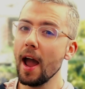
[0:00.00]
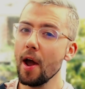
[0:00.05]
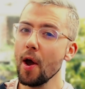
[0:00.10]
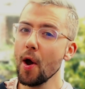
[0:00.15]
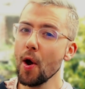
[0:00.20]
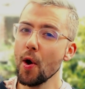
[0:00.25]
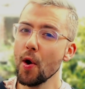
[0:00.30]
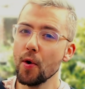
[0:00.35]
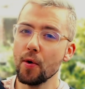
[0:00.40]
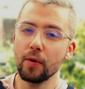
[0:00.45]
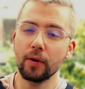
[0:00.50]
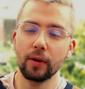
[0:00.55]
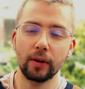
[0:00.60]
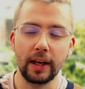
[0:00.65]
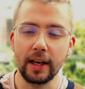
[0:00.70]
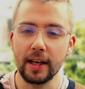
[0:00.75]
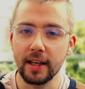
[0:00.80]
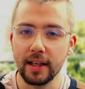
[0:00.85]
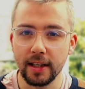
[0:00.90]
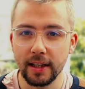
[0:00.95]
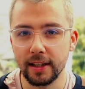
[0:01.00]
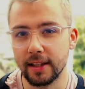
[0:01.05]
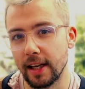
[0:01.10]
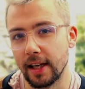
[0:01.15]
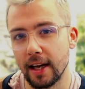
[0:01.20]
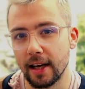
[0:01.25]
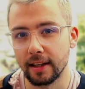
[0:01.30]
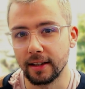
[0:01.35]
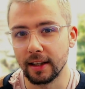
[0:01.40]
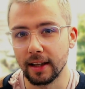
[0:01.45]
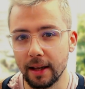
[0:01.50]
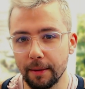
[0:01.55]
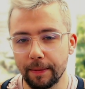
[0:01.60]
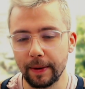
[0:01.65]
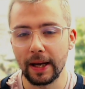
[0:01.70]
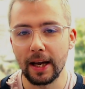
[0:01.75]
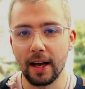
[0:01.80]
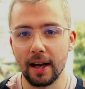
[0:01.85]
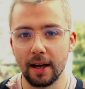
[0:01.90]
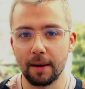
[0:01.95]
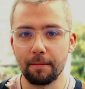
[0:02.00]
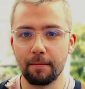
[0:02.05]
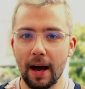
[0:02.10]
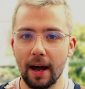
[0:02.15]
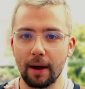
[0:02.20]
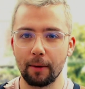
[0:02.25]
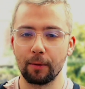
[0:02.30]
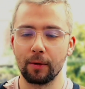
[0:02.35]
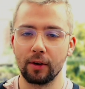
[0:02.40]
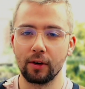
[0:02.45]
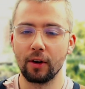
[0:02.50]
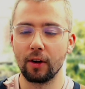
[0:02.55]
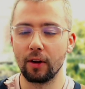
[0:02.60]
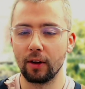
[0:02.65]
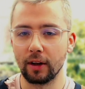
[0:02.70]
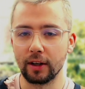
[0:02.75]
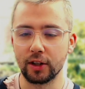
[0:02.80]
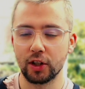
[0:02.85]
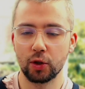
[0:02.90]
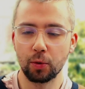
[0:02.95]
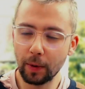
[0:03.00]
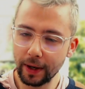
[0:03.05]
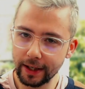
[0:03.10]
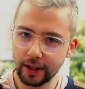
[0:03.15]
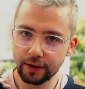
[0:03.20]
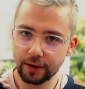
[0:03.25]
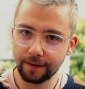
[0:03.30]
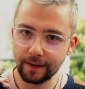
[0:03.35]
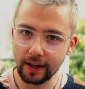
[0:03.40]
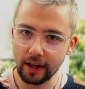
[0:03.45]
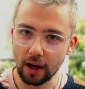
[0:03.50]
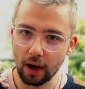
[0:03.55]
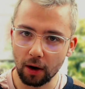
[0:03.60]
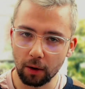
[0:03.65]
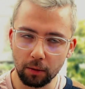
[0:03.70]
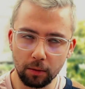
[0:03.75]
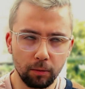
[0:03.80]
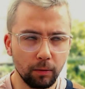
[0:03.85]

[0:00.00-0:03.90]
Heyo, lookies, Andilippi here, back with another Twitch video.